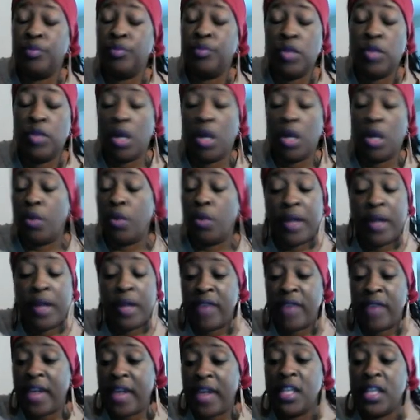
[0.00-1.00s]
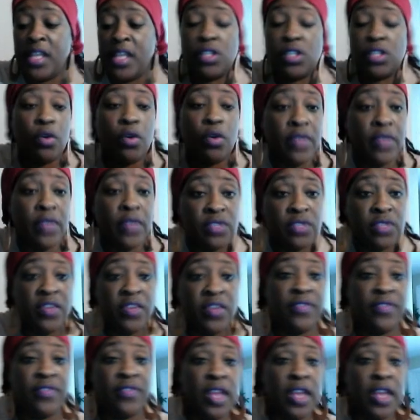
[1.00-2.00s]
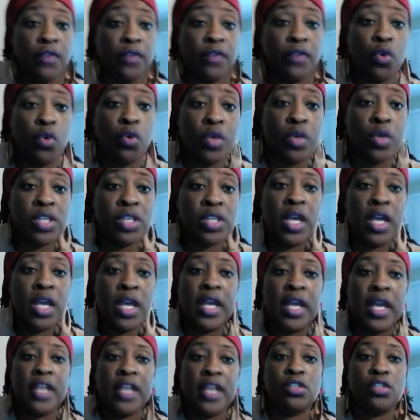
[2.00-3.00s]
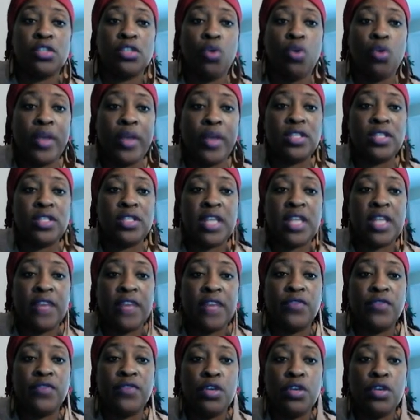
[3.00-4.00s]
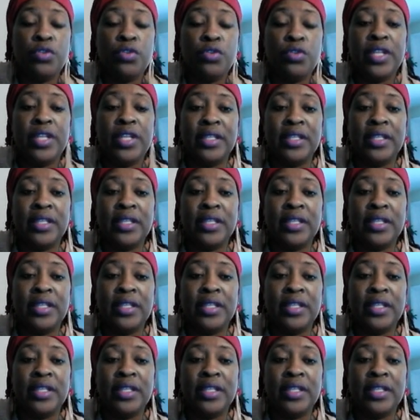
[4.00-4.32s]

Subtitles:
whatever that is. So if it's 50, of course, it's going to give you